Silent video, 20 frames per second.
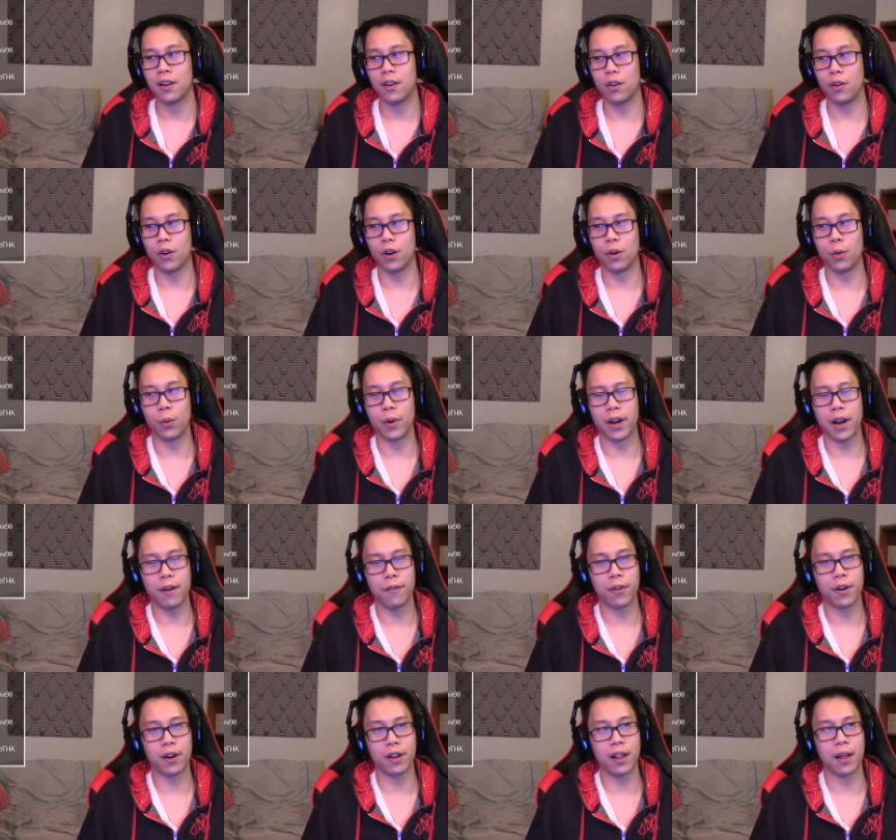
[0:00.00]
or
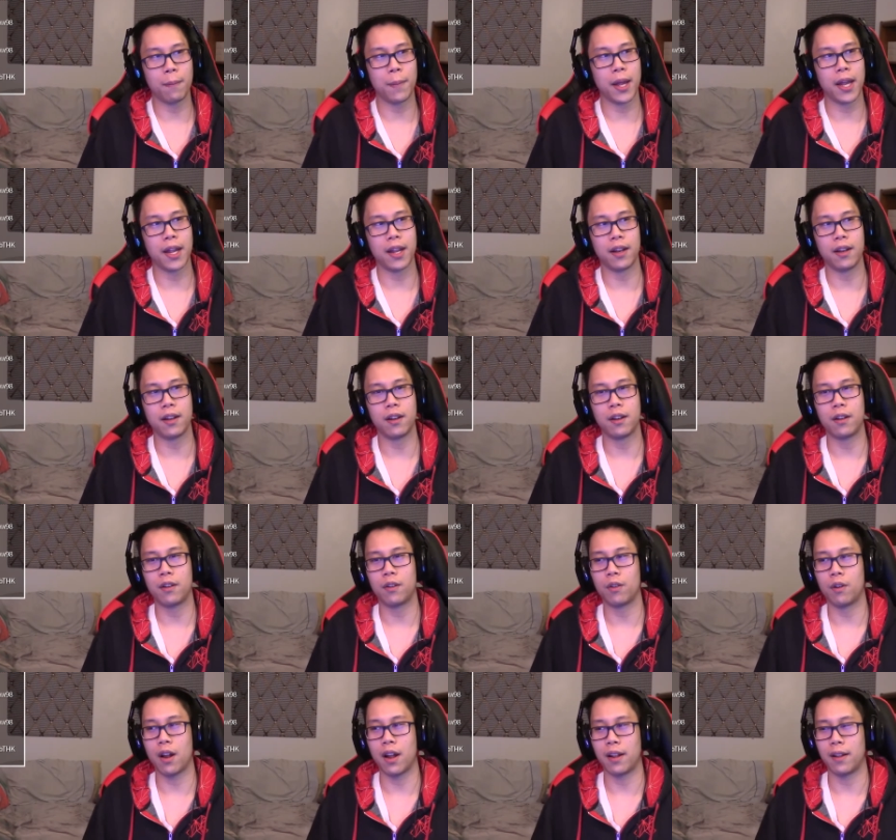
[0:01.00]
whenever
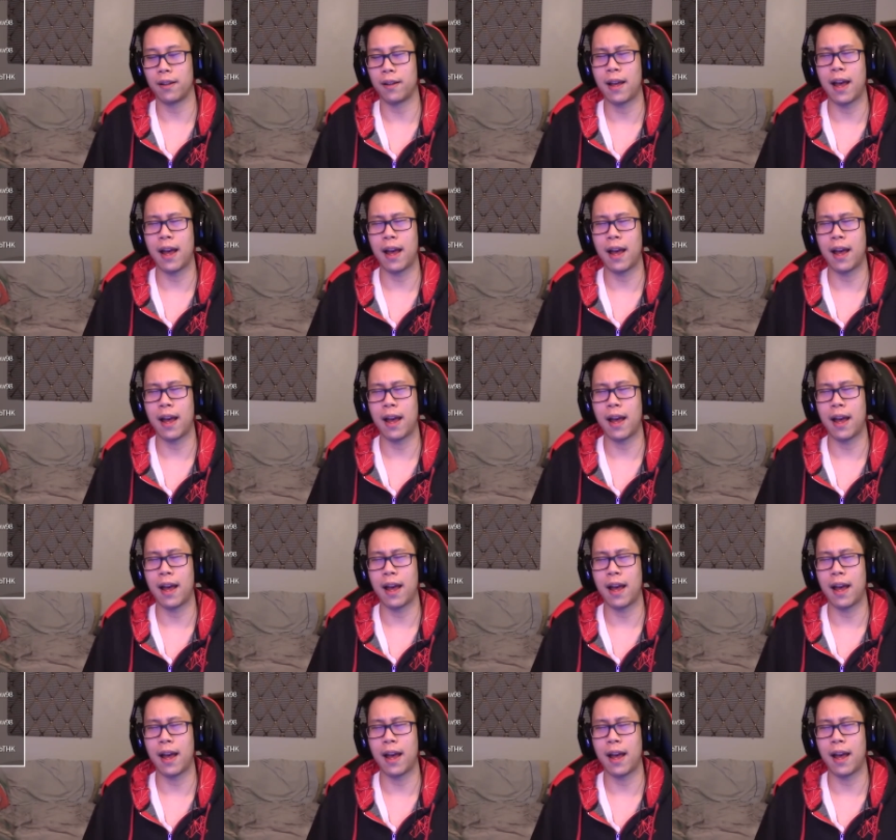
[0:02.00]
I